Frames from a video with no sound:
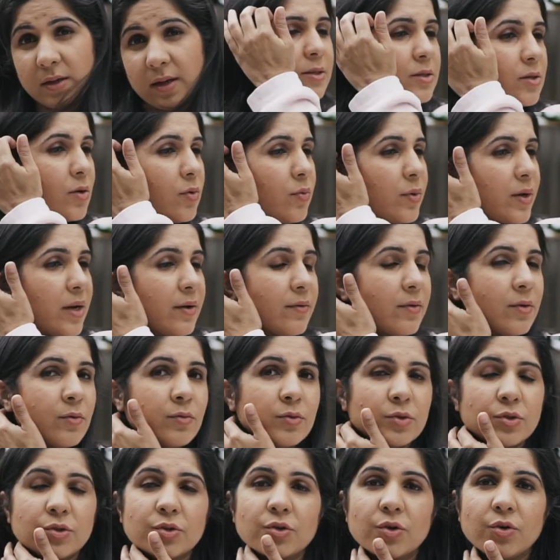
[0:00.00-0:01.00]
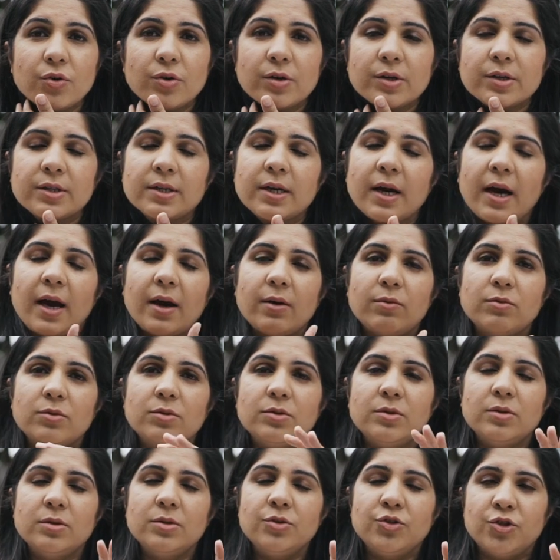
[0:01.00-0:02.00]
So whatever was cooked, I
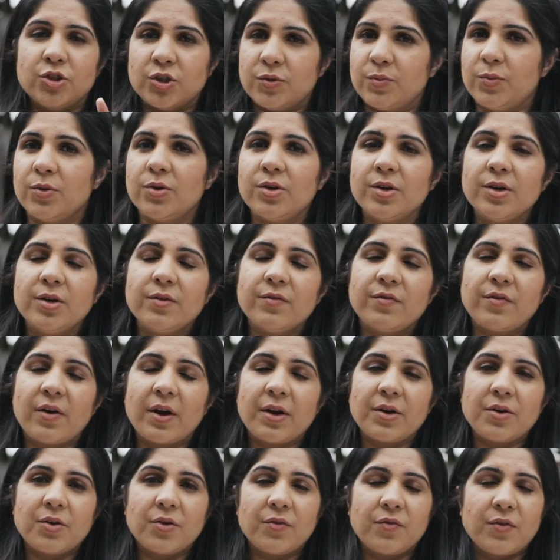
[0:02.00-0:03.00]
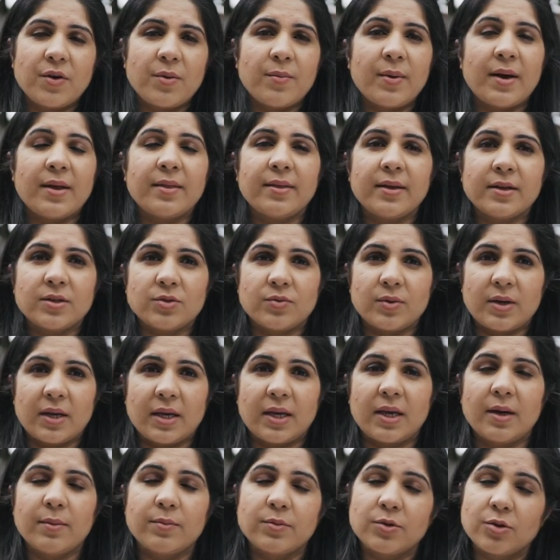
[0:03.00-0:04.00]
will just put it in front of him, and that's what I
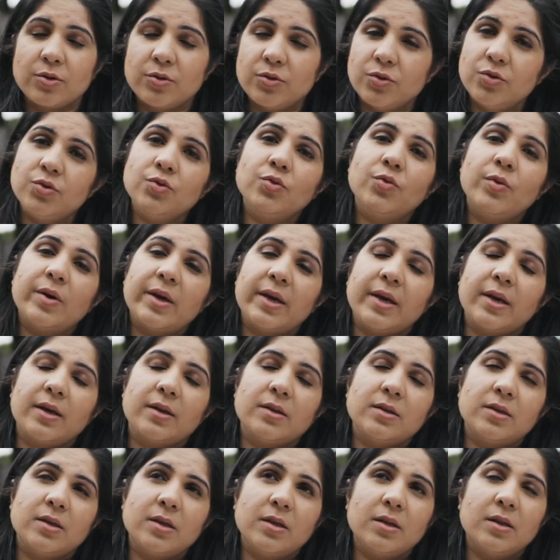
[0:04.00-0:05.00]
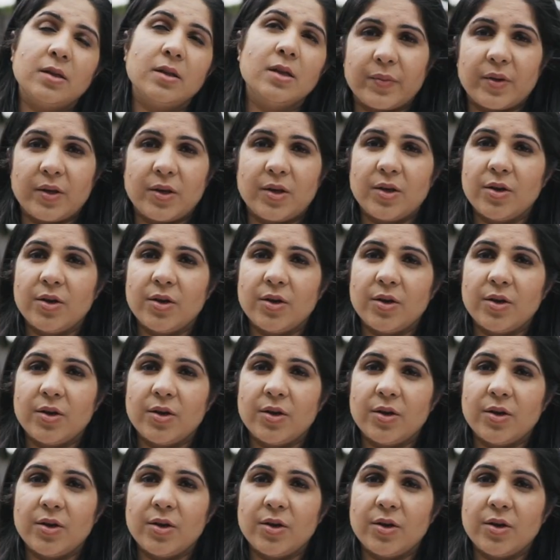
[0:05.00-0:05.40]
kept on doing till